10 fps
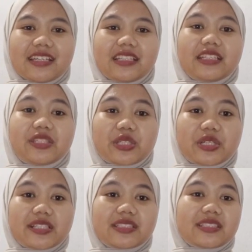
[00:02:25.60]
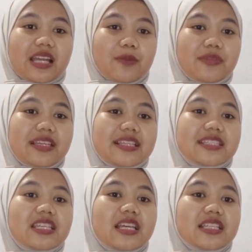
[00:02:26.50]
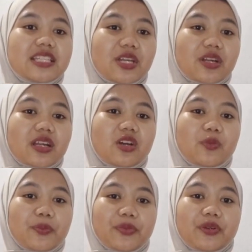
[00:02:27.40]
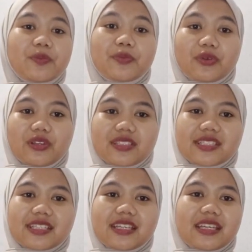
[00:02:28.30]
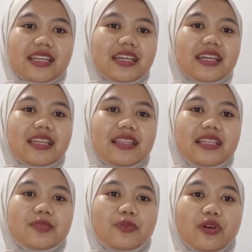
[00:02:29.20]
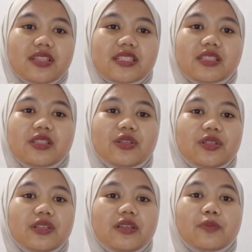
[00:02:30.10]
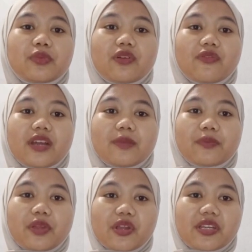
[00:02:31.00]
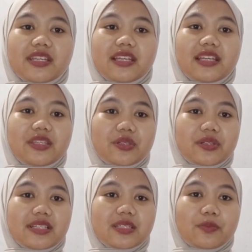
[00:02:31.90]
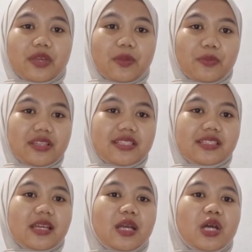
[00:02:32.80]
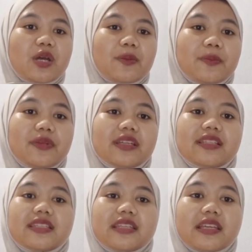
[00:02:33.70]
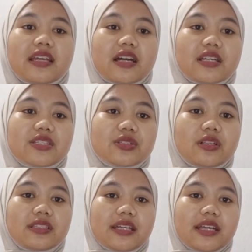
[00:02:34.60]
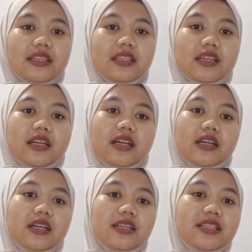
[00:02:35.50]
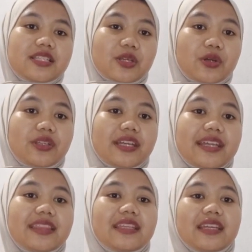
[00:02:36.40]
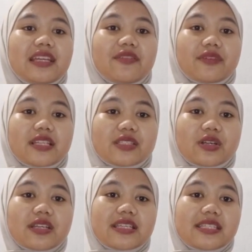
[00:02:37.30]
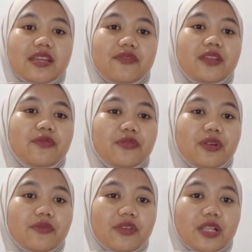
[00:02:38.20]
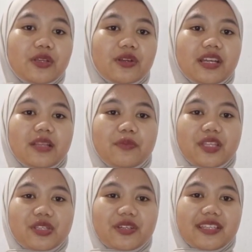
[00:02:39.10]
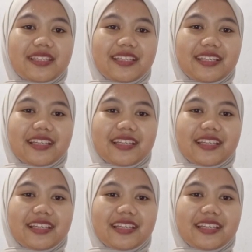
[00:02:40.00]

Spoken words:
The third type is zero coupon bonds. These bonds do not provide periodic interest payments, but they are sold at a discount and the investor receives the full value at maturity.